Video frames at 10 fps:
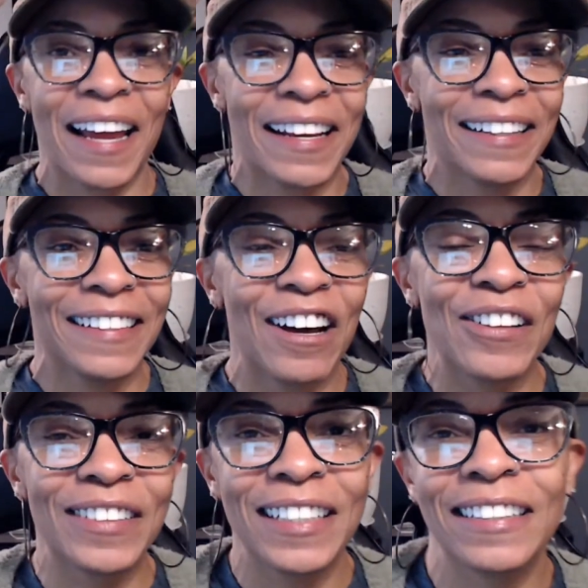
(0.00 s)
y'all
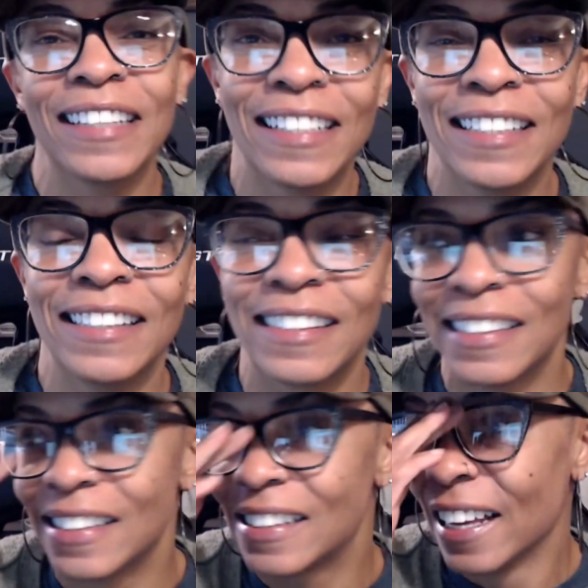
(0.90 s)
think that it's
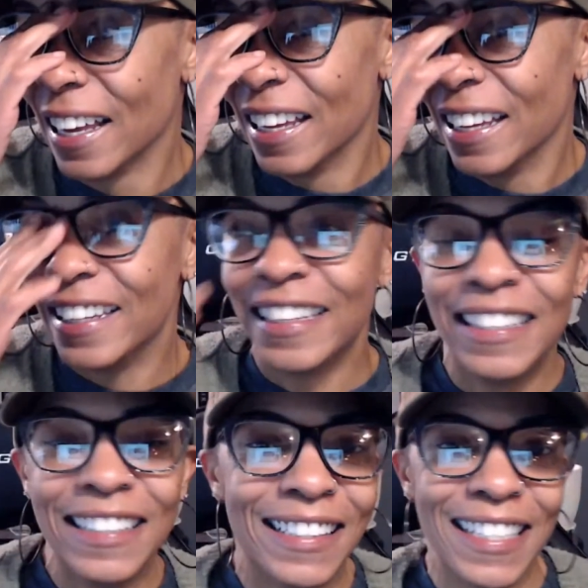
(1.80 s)
this
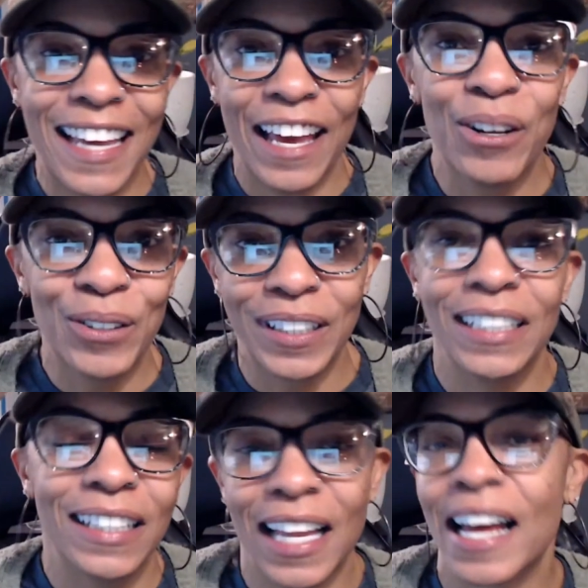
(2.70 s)
easy, healthy
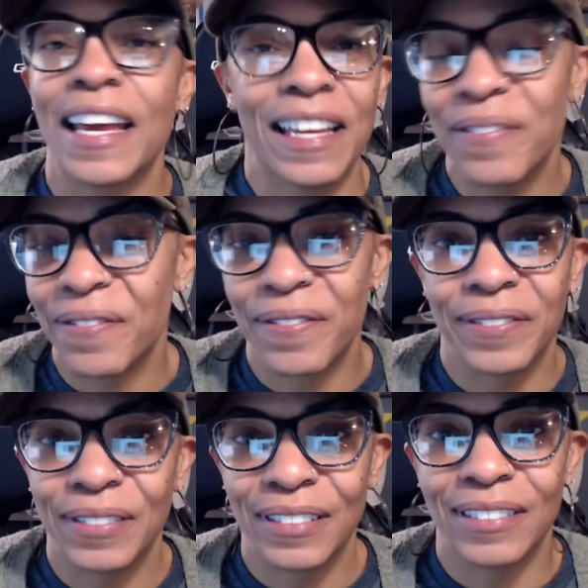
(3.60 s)
life,
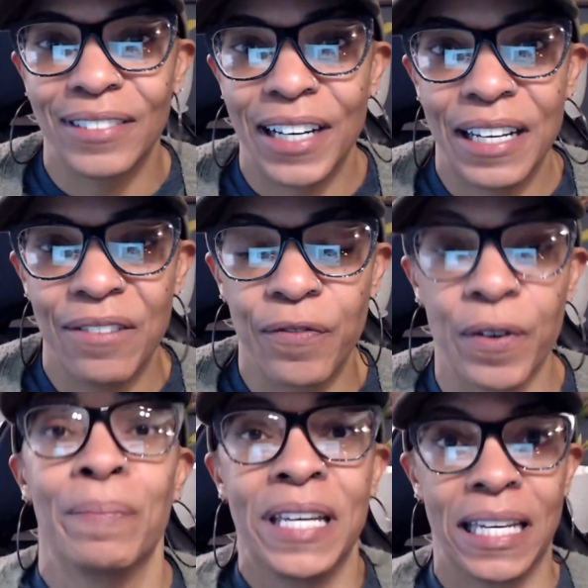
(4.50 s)
right? For
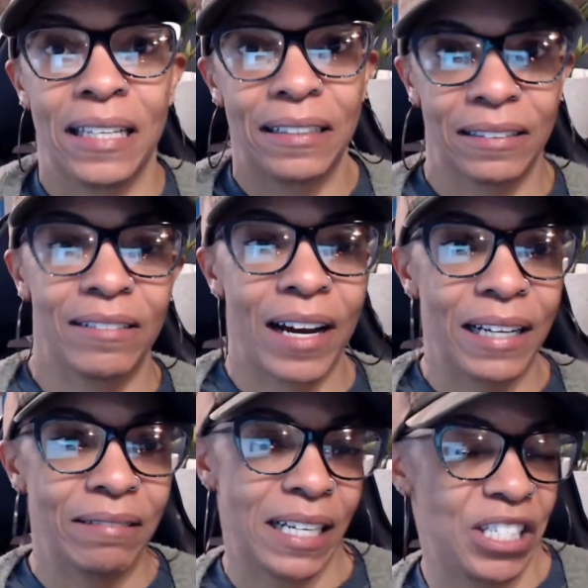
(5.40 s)
me, right?
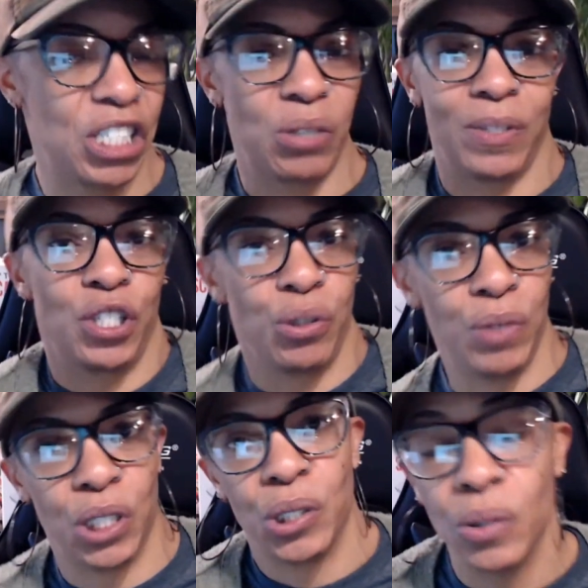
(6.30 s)
That's just what you
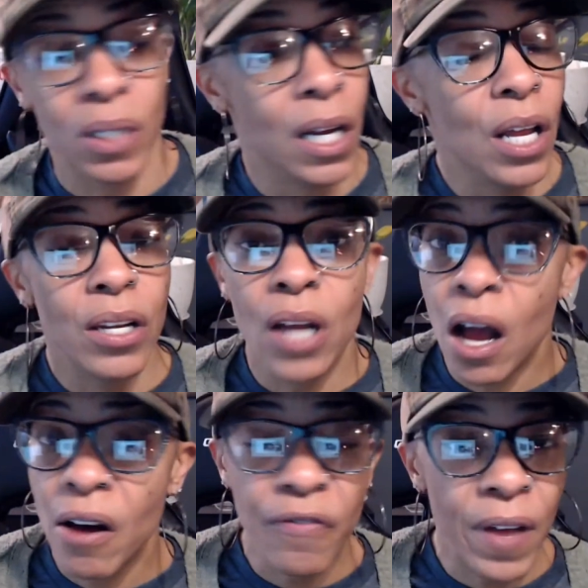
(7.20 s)
do. No,
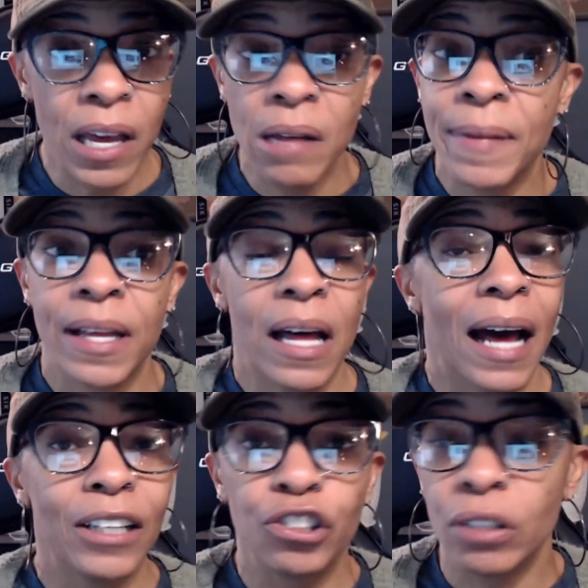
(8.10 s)
fam. I
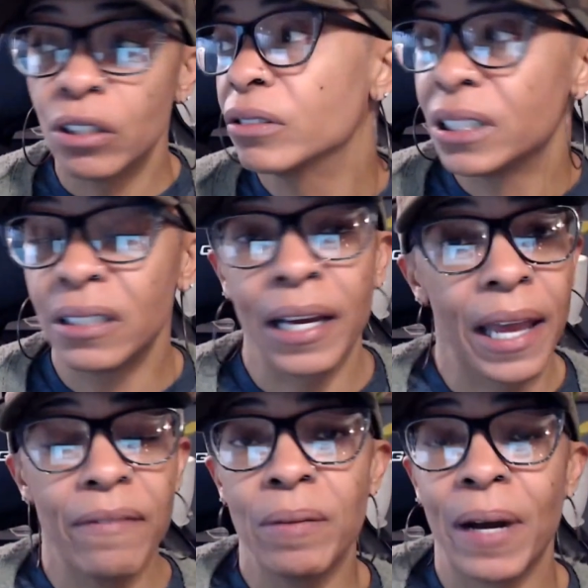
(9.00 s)
struggle just like
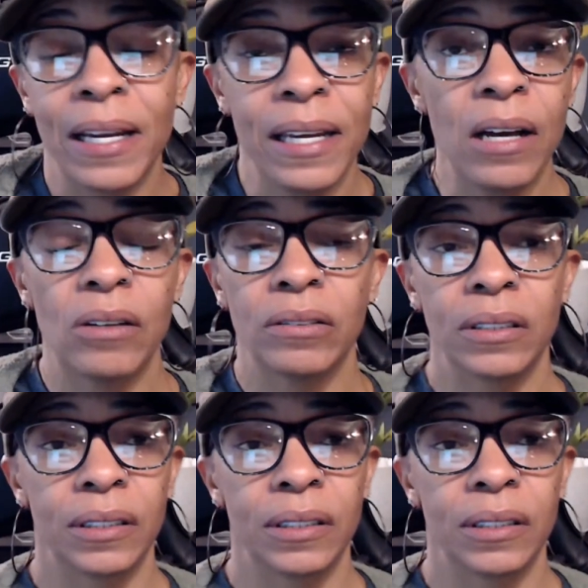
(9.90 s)
everybody else.